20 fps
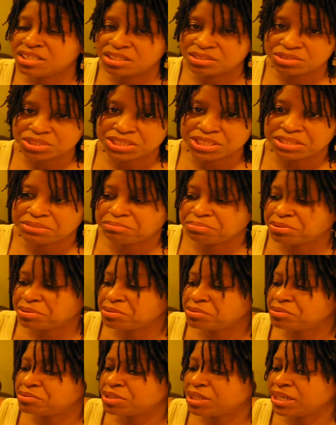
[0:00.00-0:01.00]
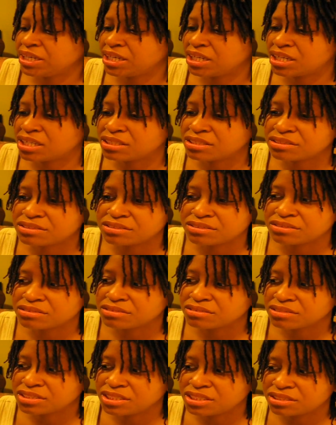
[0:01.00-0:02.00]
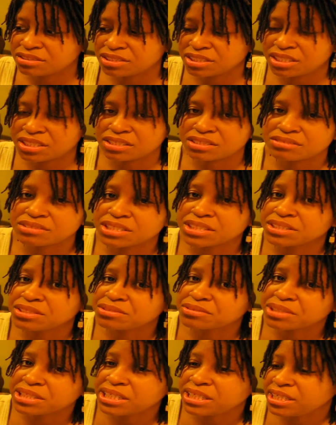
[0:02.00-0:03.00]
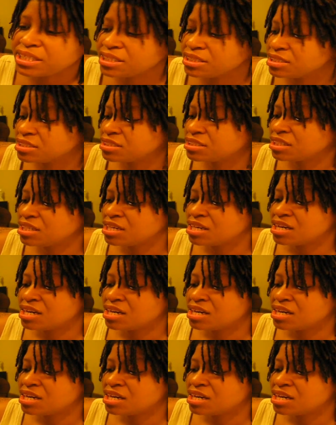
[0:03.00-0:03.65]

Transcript: shampoo and other, the other ingredients.